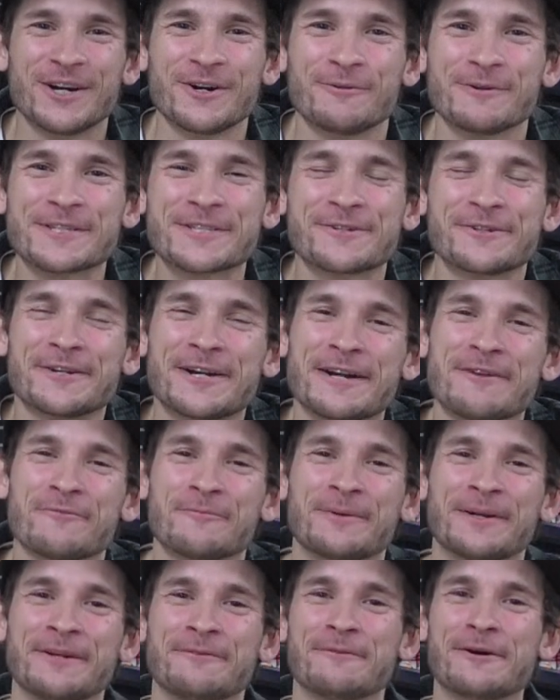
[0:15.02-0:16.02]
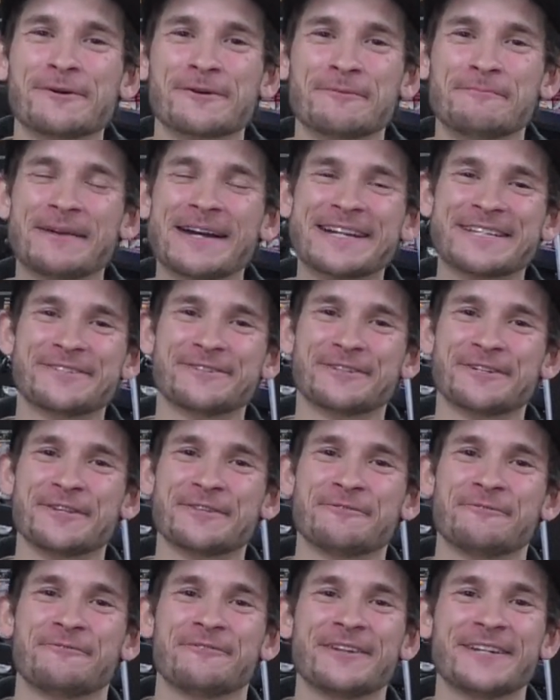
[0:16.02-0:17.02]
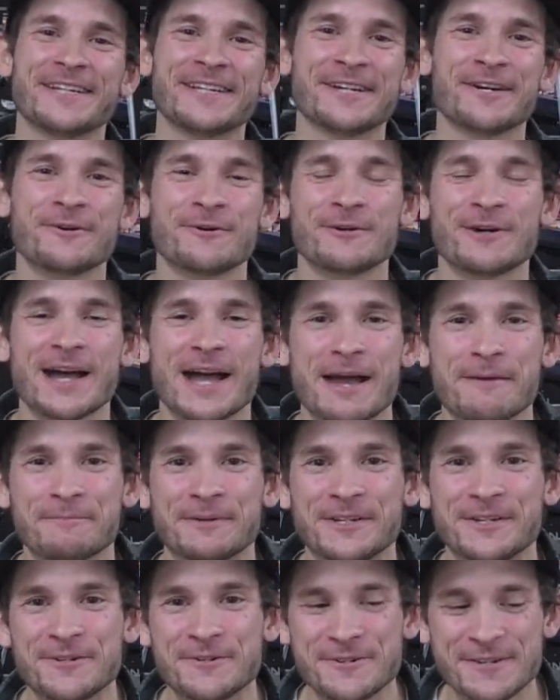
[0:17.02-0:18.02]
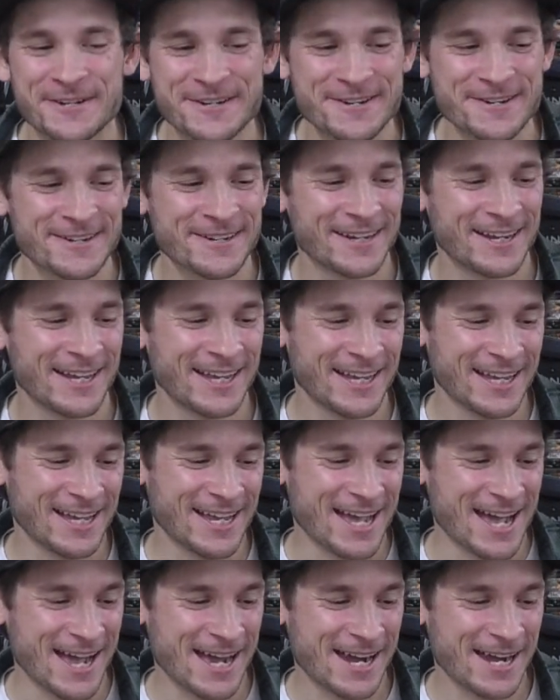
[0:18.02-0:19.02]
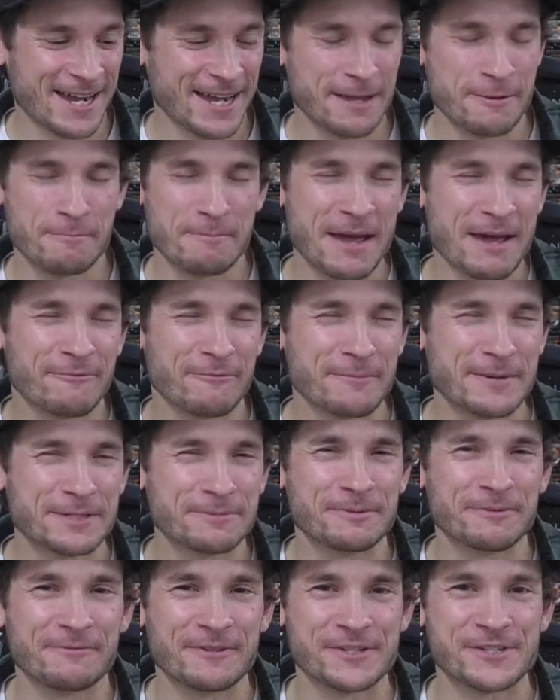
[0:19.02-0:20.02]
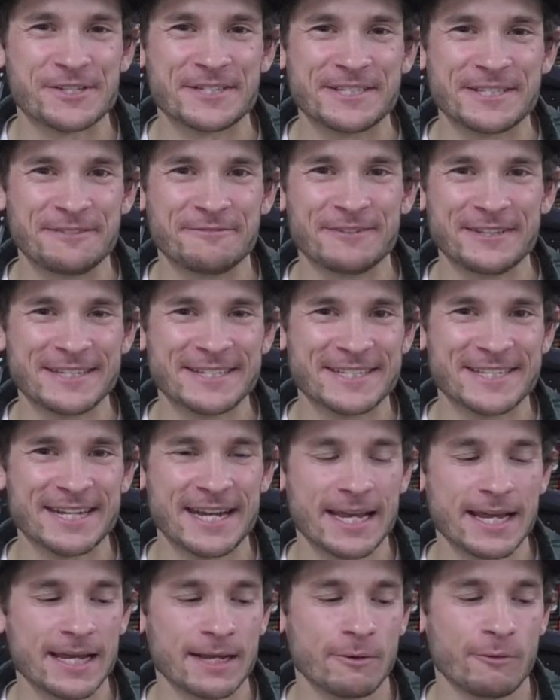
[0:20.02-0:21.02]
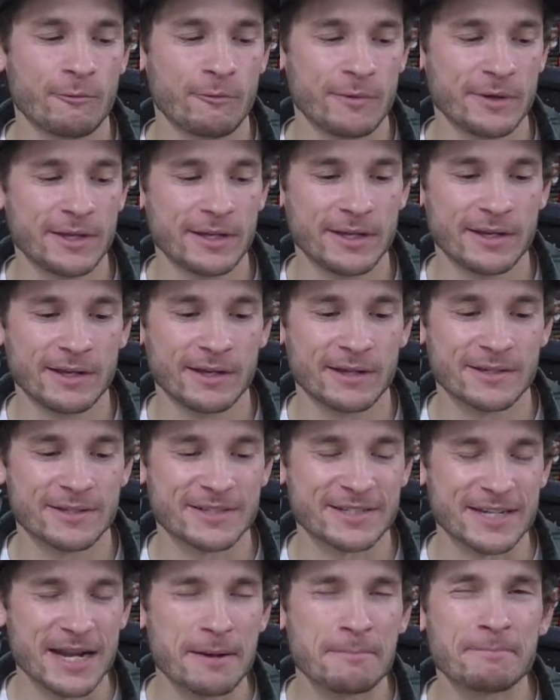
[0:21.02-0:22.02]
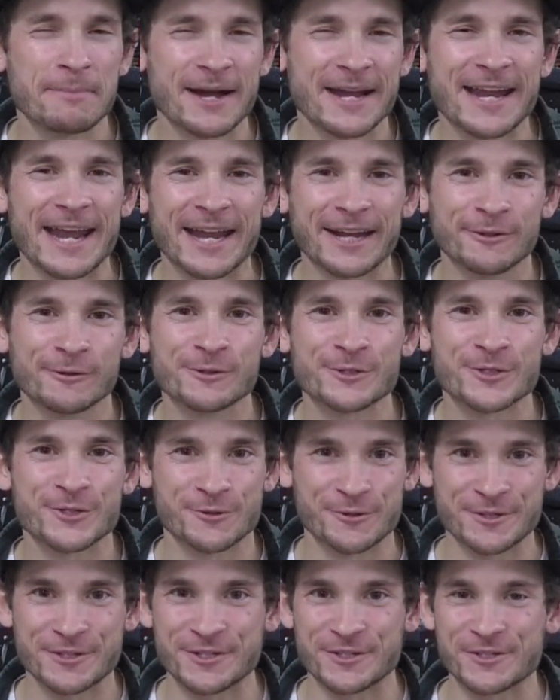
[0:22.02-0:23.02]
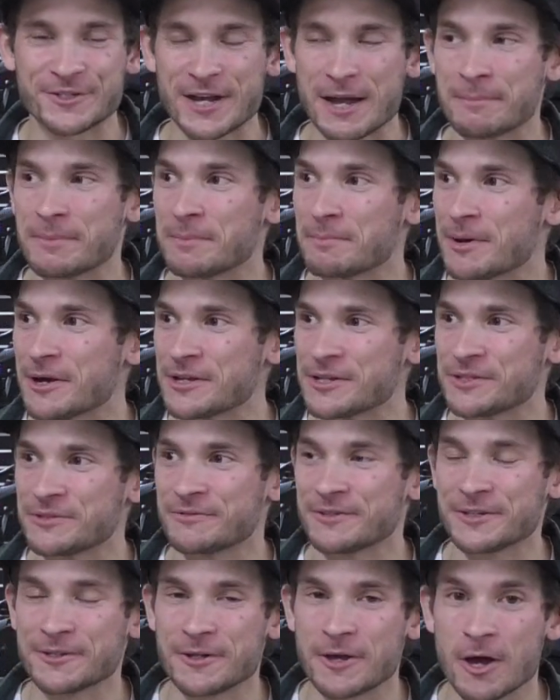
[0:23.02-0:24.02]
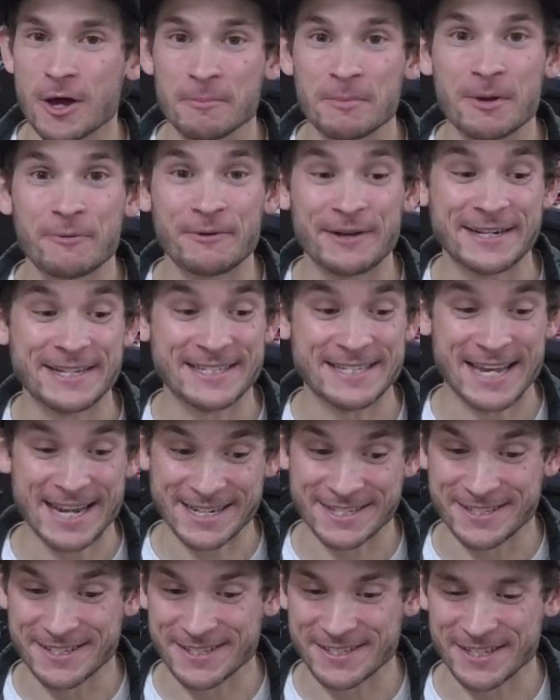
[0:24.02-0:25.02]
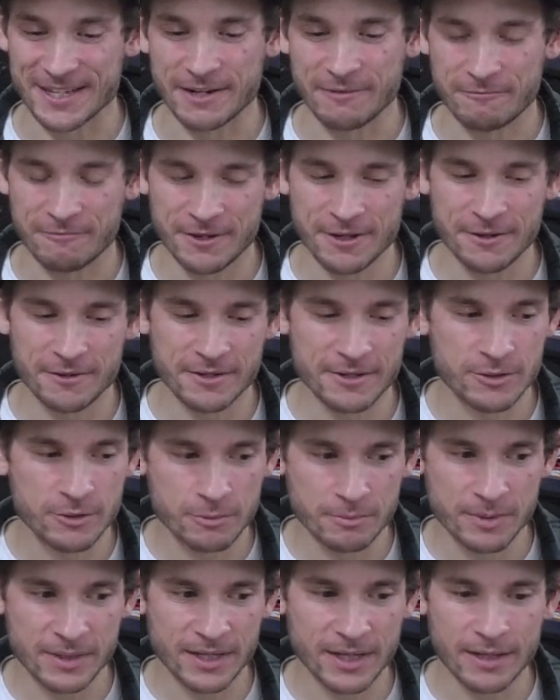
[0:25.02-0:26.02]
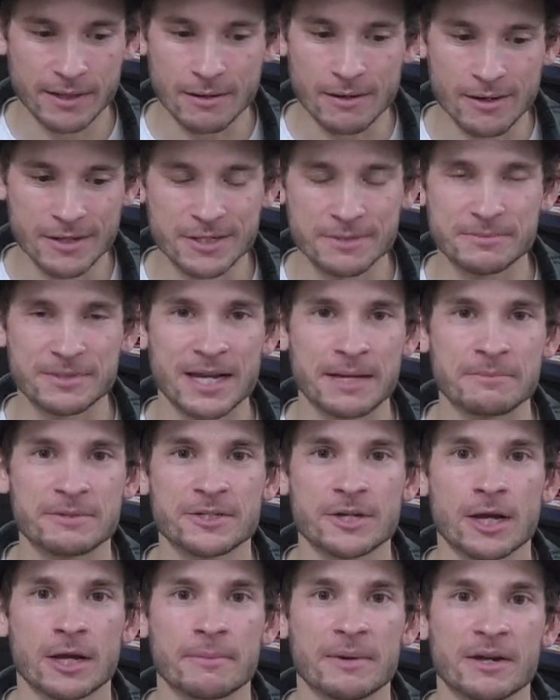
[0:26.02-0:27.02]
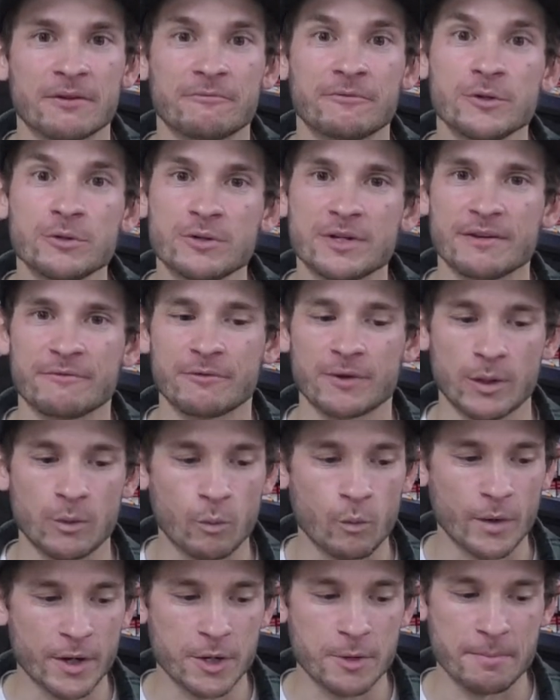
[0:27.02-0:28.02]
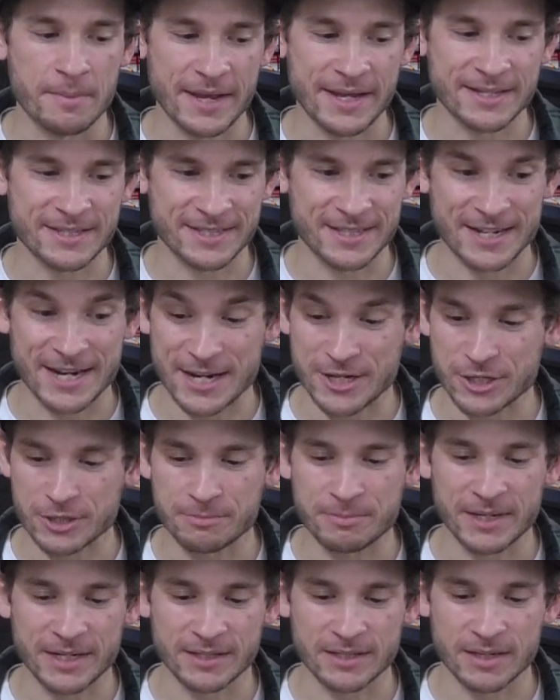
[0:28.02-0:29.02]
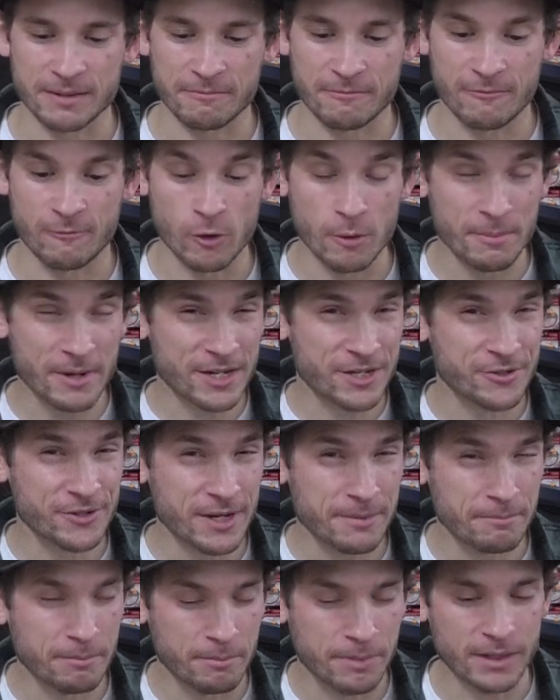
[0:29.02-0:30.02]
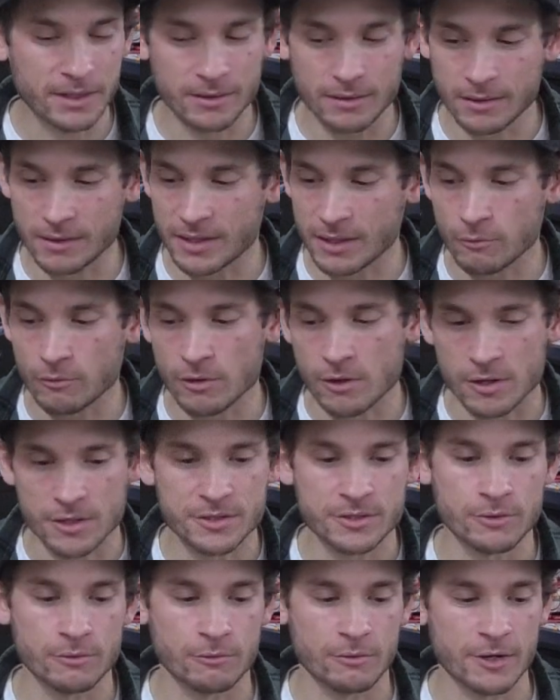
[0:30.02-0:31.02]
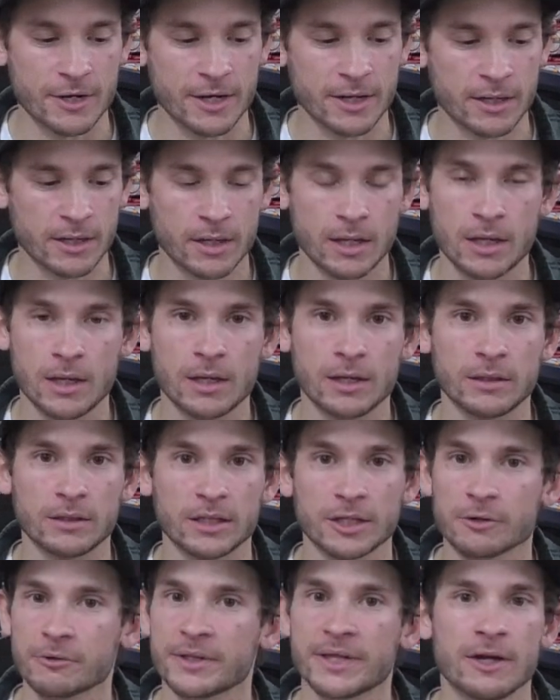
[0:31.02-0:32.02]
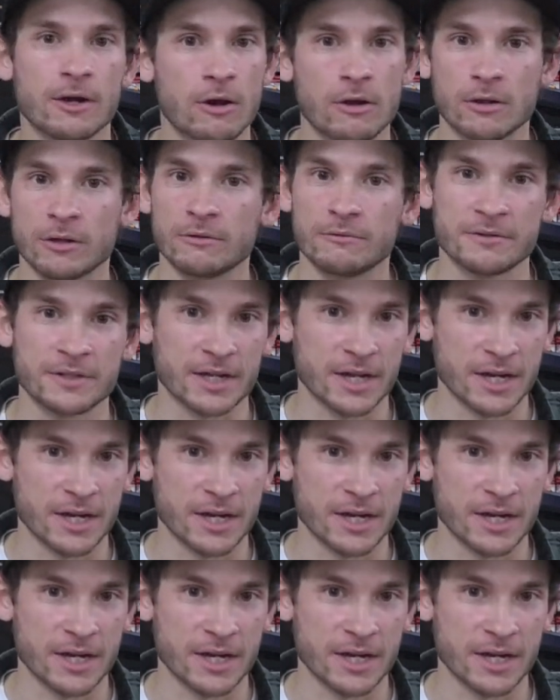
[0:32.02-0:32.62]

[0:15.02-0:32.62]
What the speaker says: What's going on, everybody? Welcome back to another video. Happy New Year. I am Matt from SB Fishing TV, and today we stopped by Angler's Choice's shop in Martinsville on my way to Texas and figured this would be an awesome time to talk about a few different winter baits that I just picked up for my trip, but that will also work literally all over the